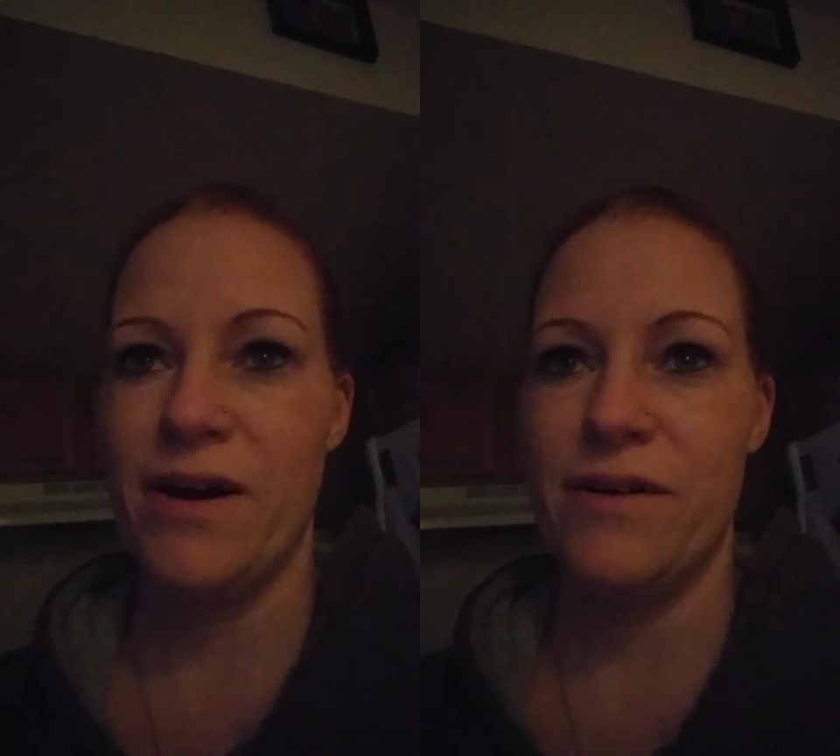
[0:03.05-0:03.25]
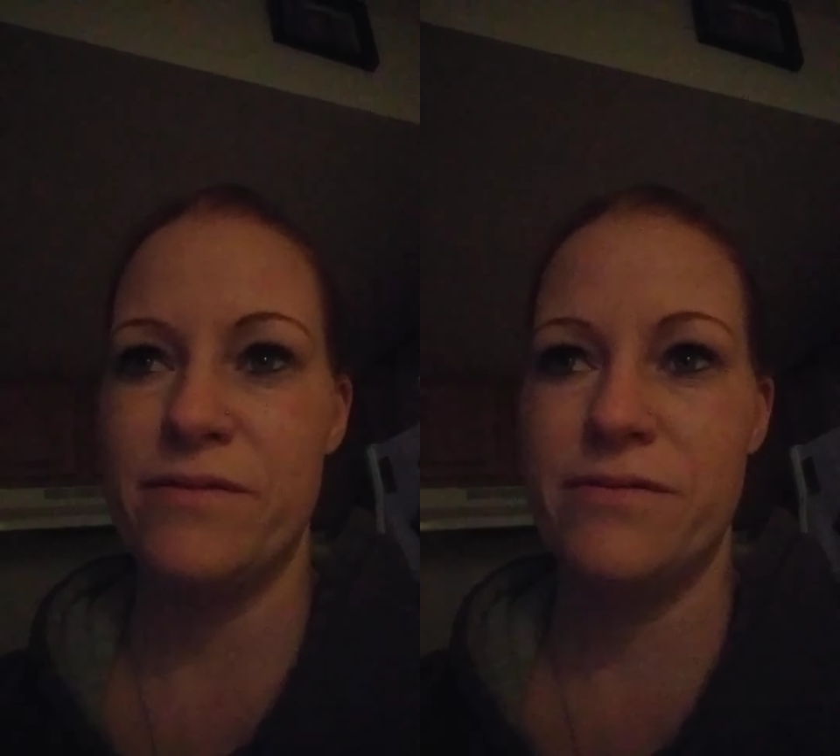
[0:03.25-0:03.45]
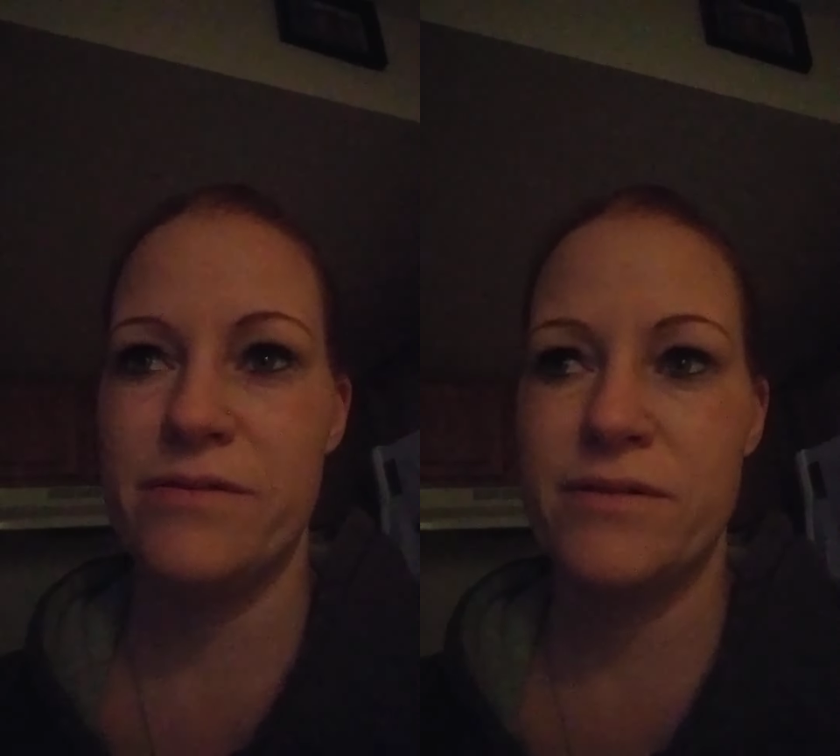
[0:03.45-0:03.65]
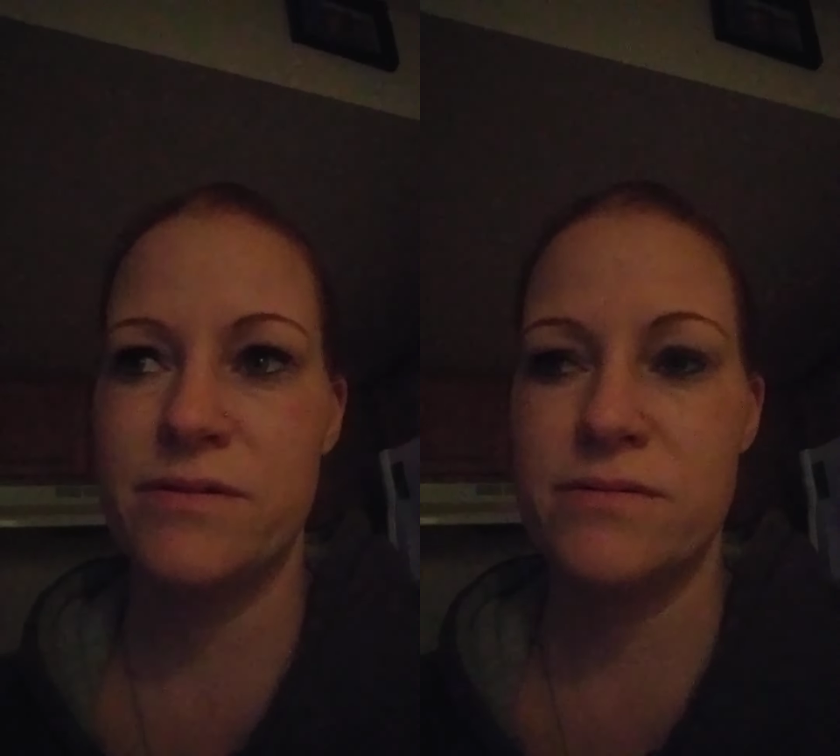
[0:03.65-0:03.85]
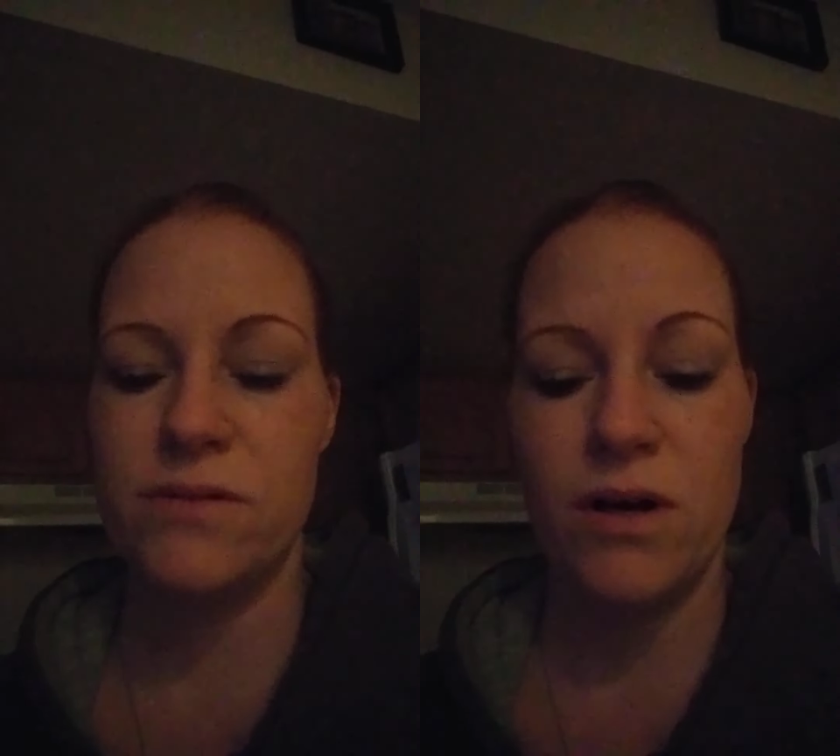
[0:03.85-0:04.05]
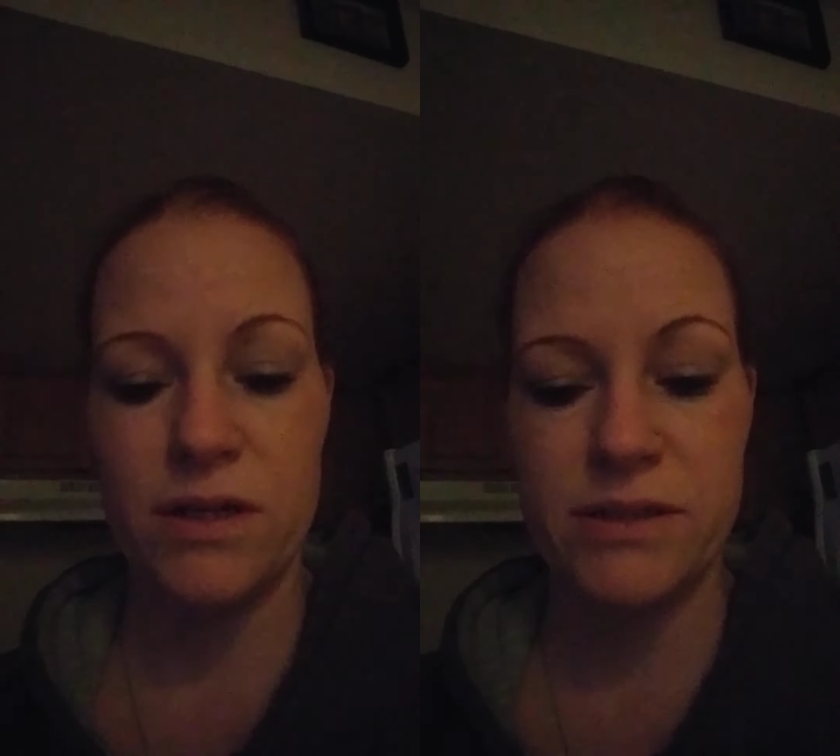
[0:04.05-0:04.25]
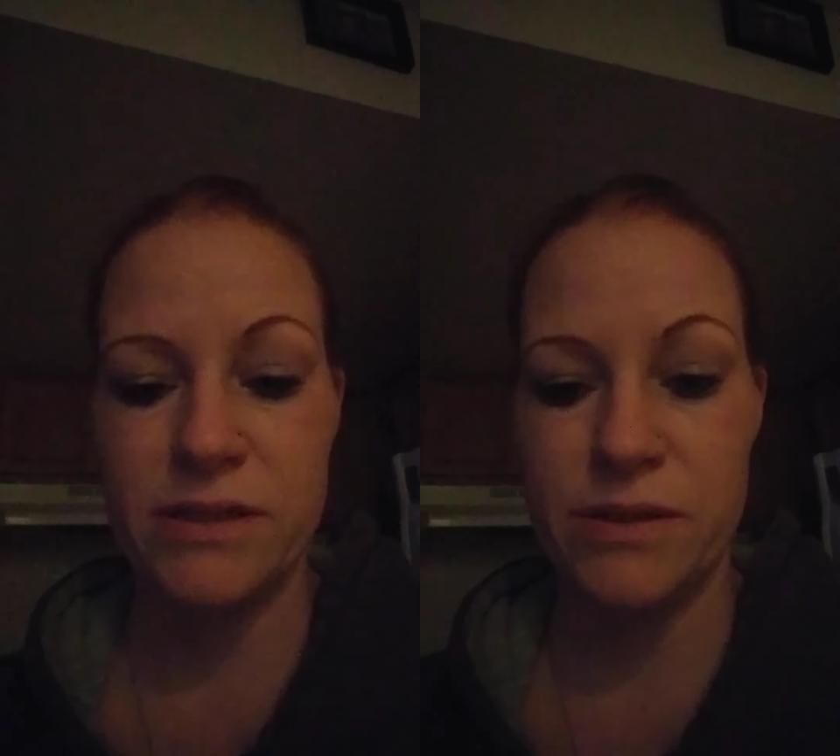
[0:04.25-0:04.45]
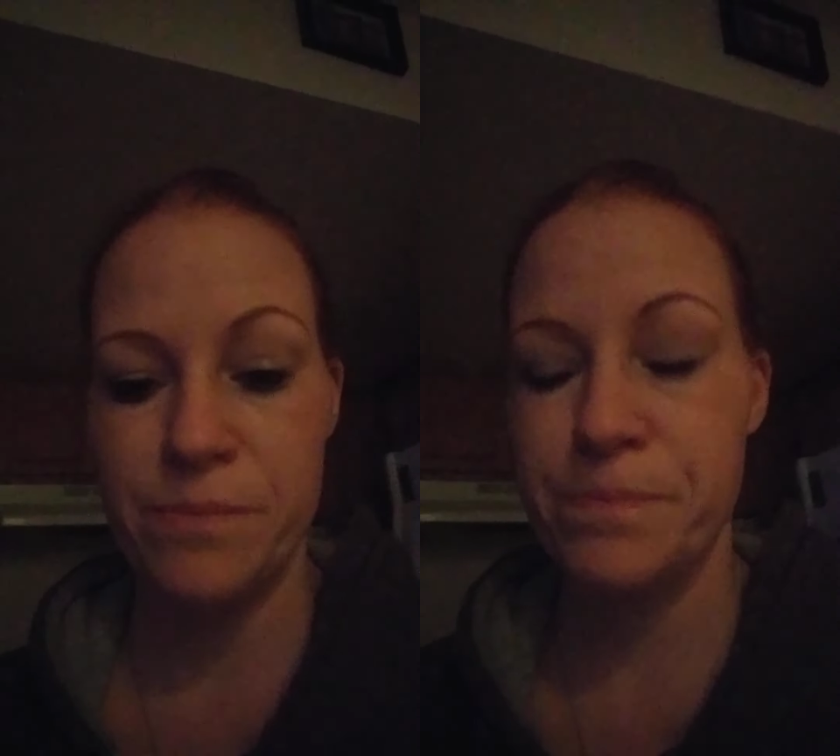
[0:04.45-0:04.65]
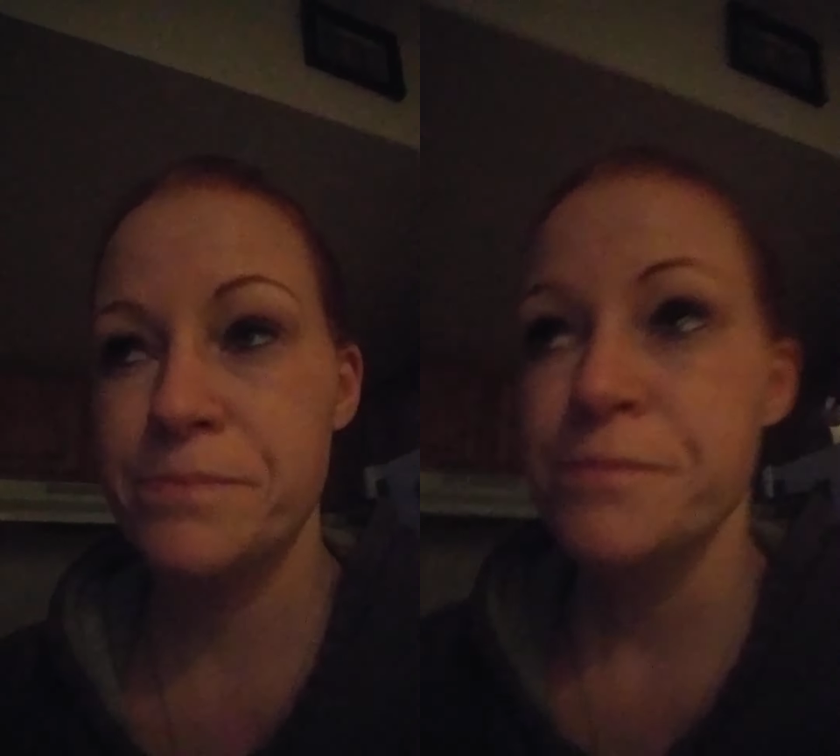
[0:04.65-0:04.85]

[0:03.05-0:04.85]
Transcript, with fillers: of autism.